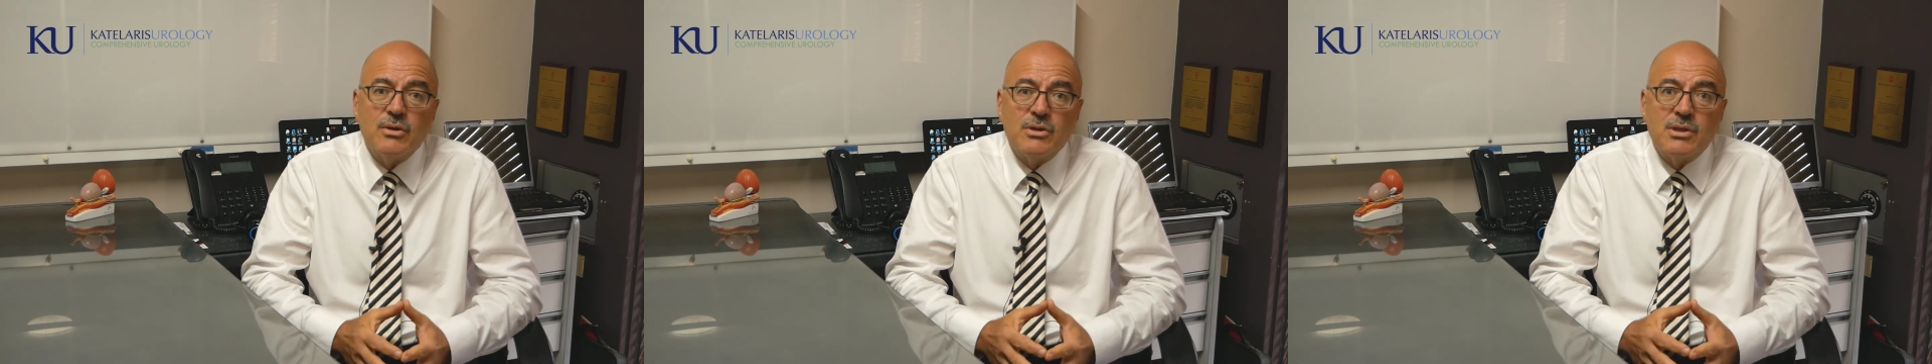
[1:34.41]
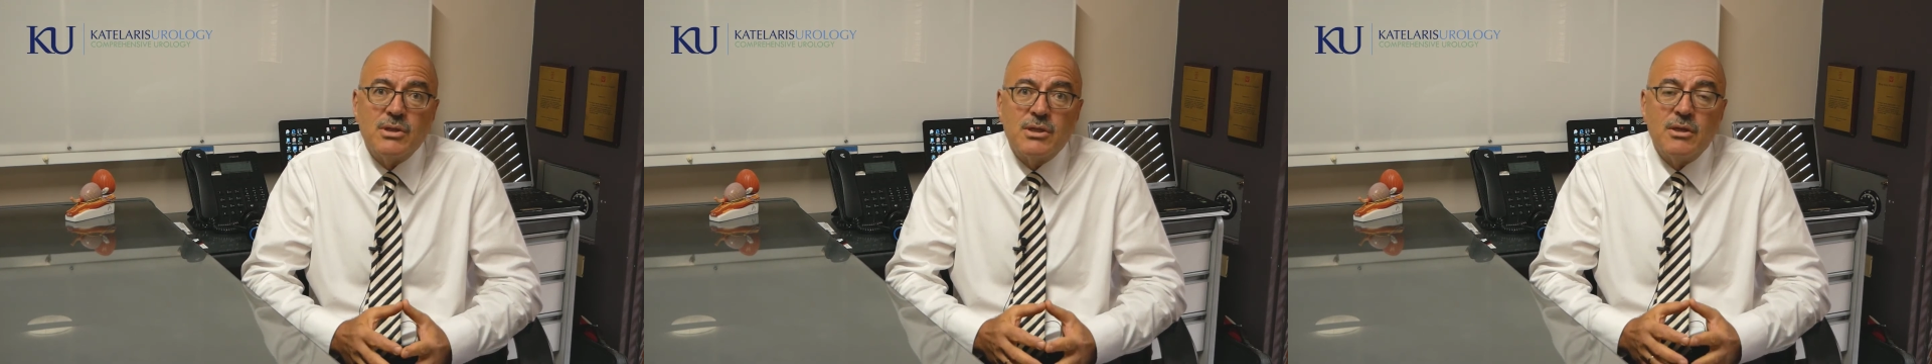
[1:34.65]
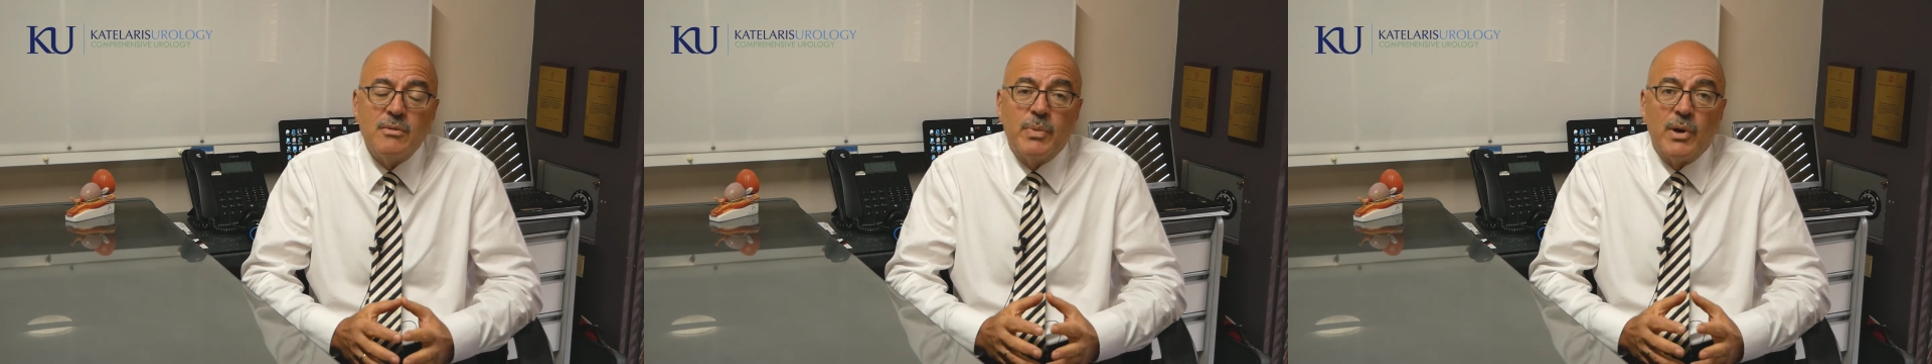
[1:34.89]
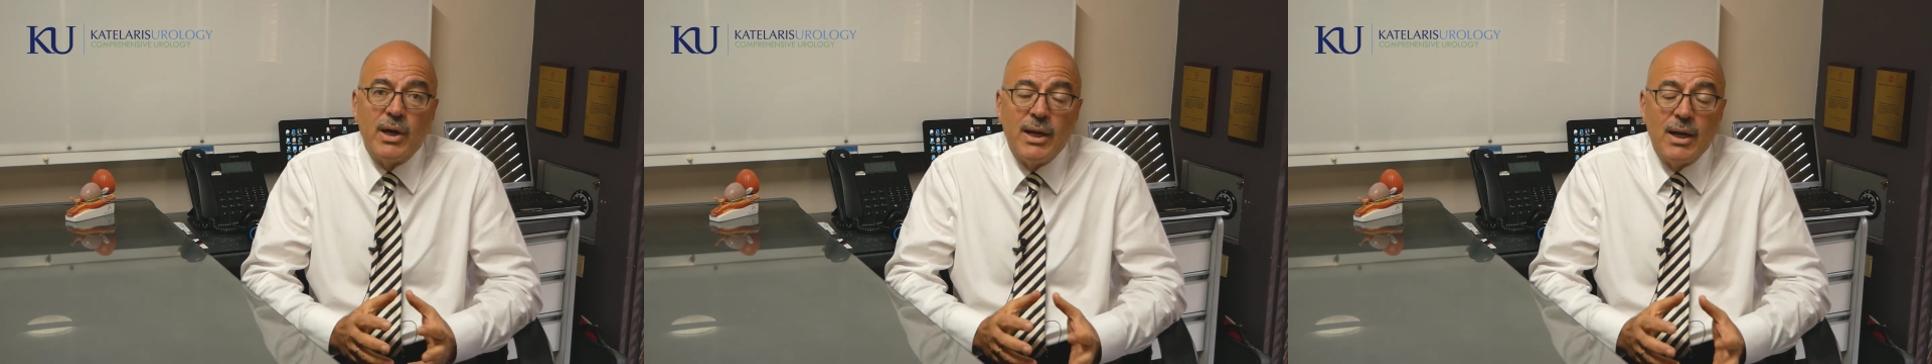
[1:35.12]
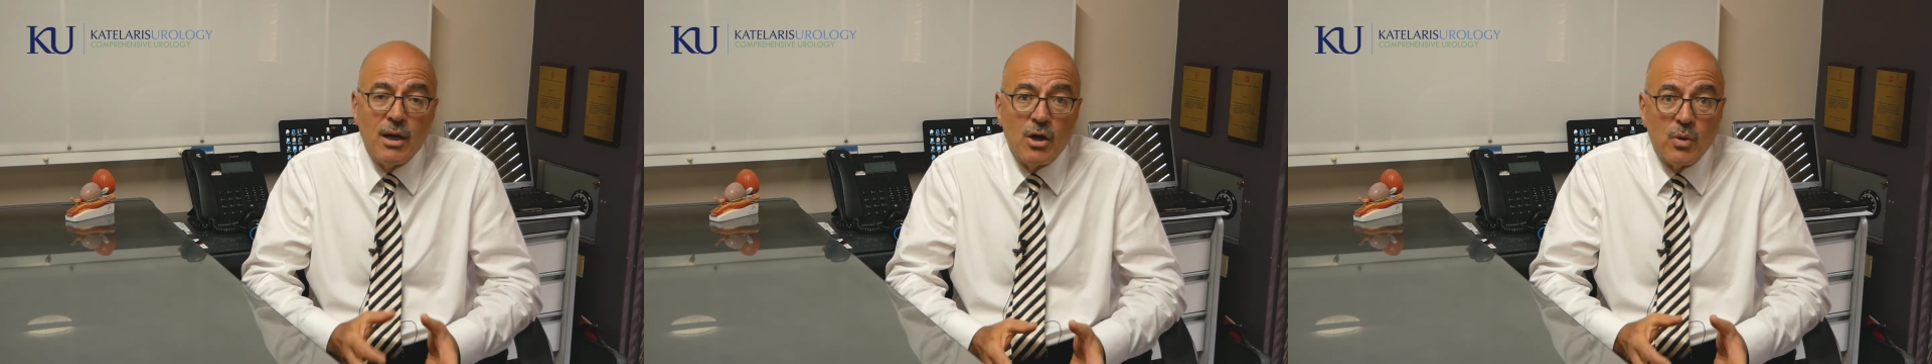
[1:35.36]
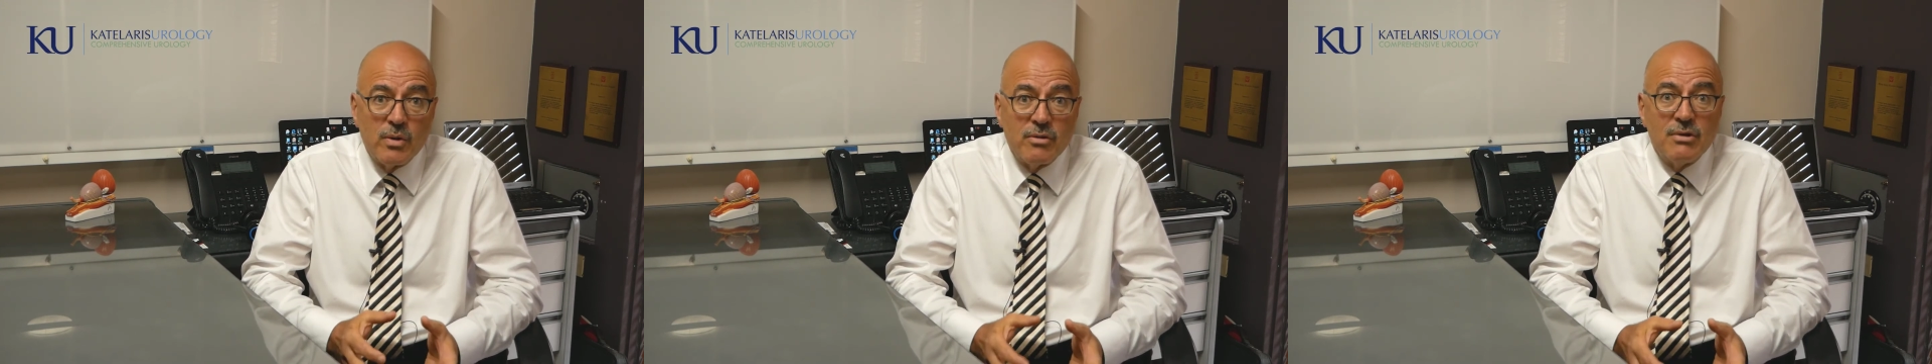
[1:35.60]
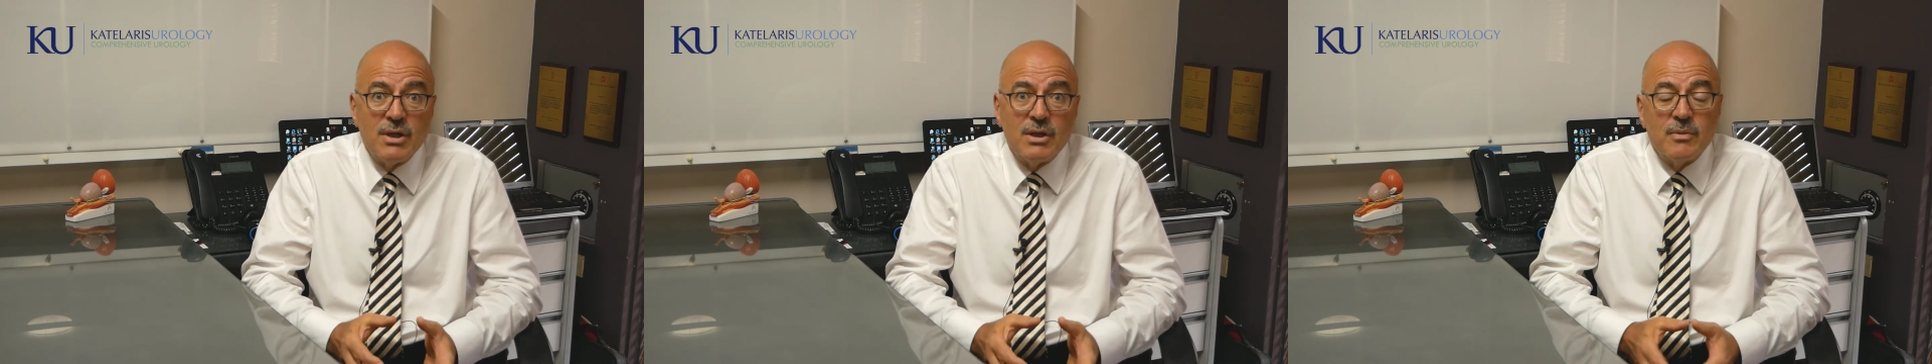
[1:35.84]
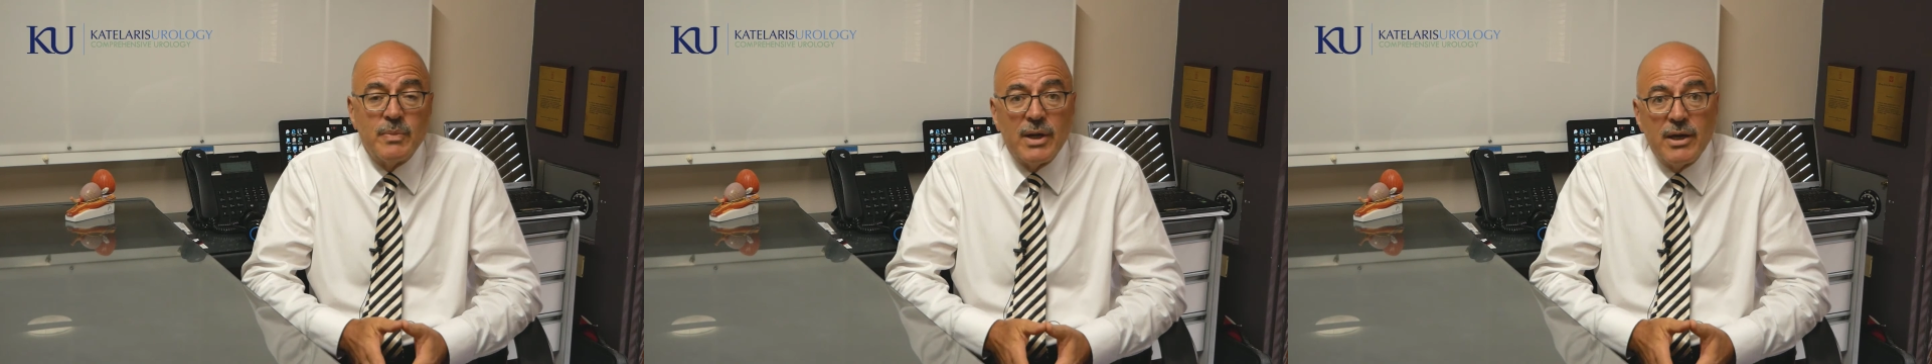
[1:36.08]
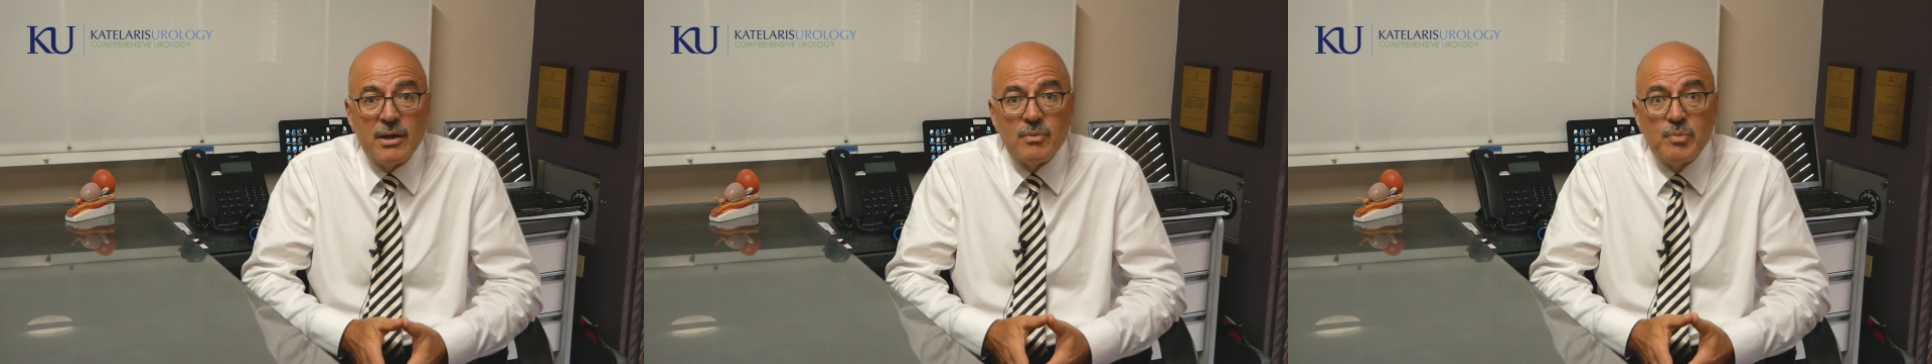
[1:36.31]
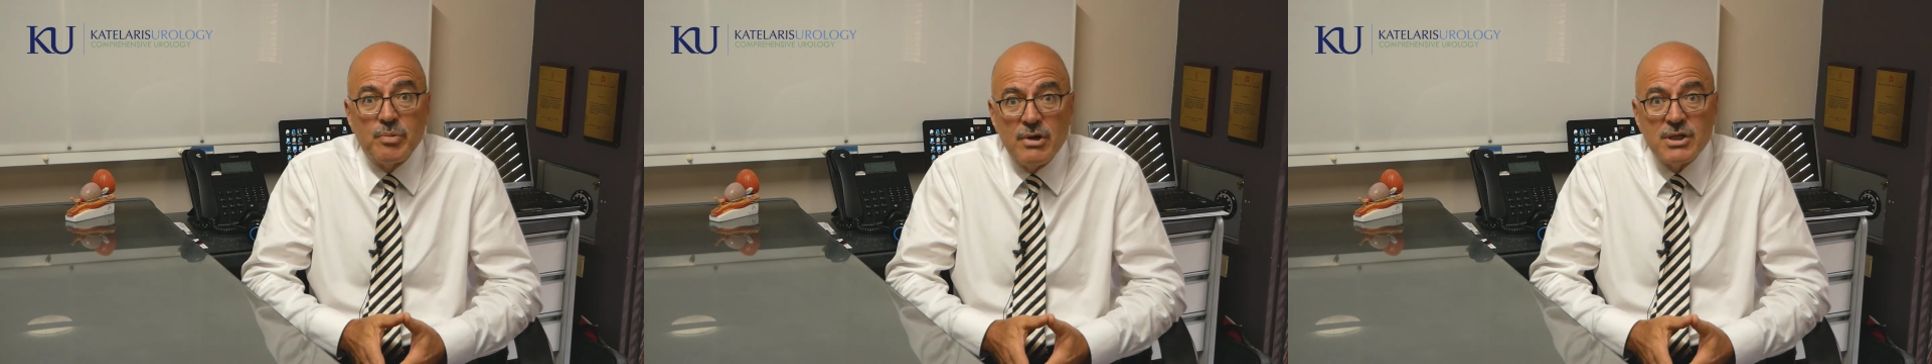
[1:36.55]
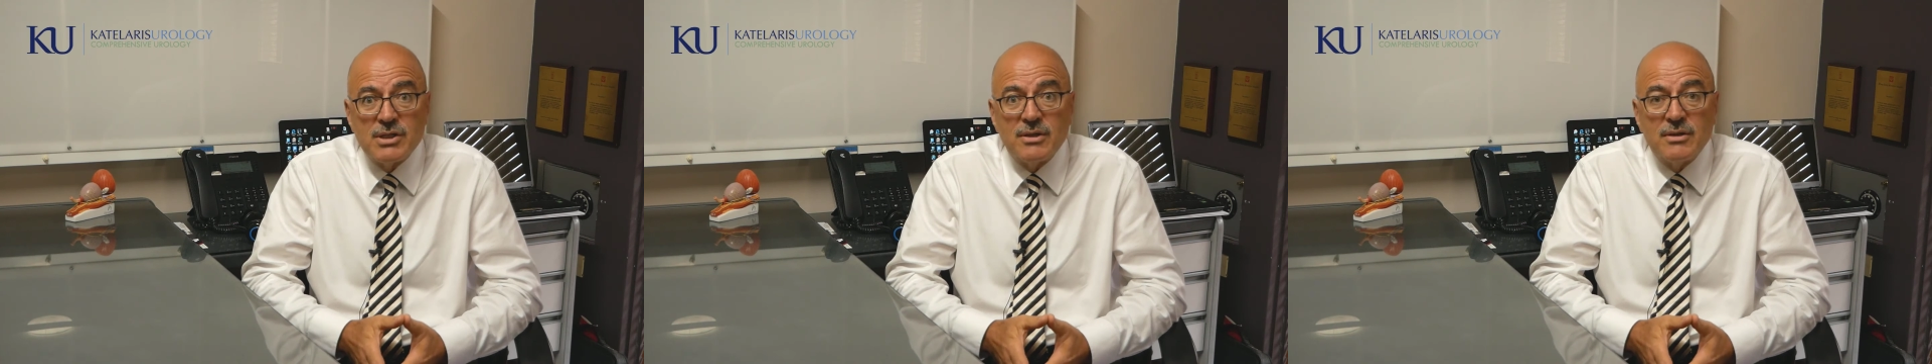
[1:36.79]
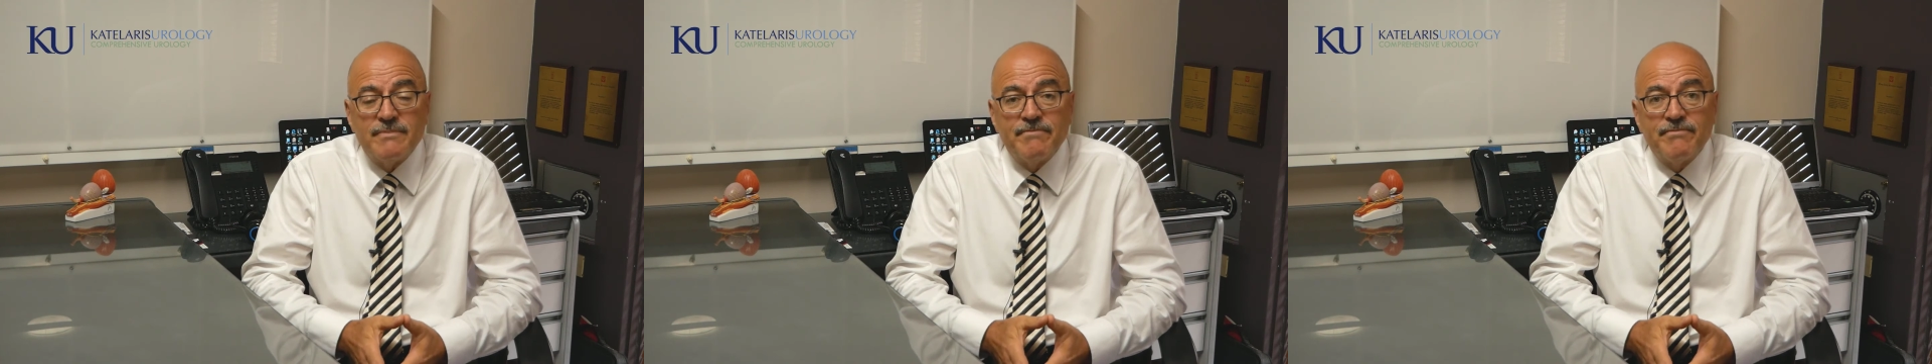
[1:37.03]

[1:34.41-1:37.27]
urgency by lowering the bladder pressure.